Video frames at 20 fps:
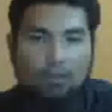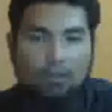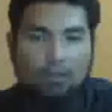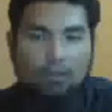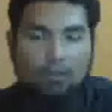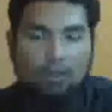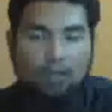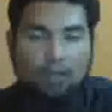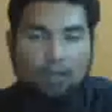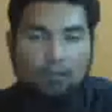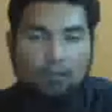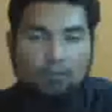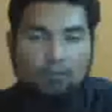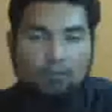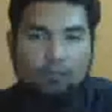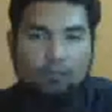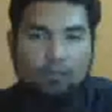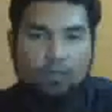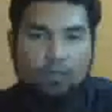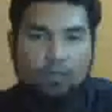um,
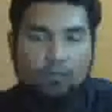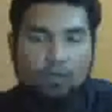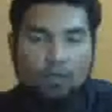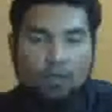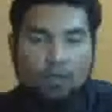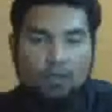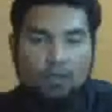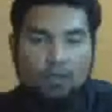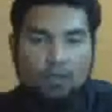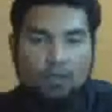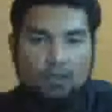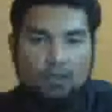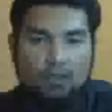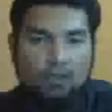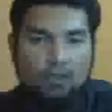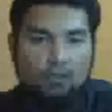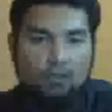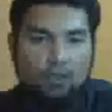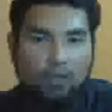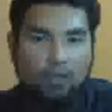you cannot just
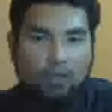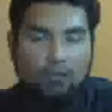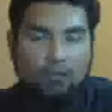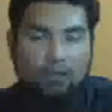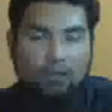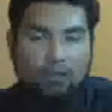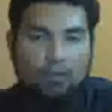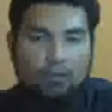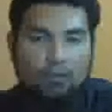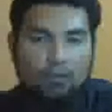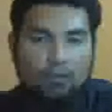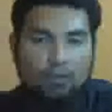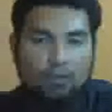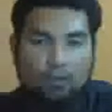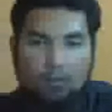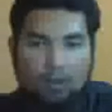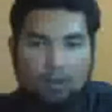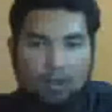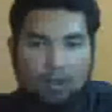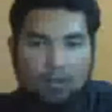simply try to stop
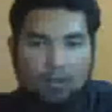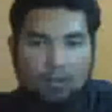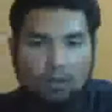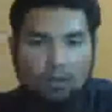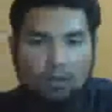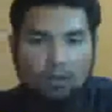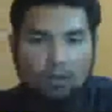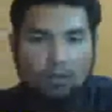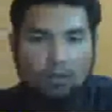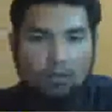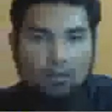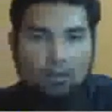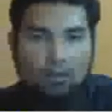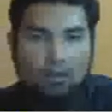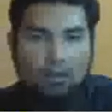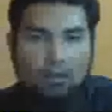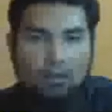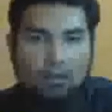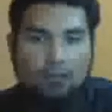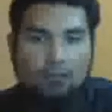any way that you like
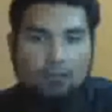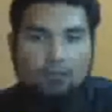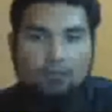it.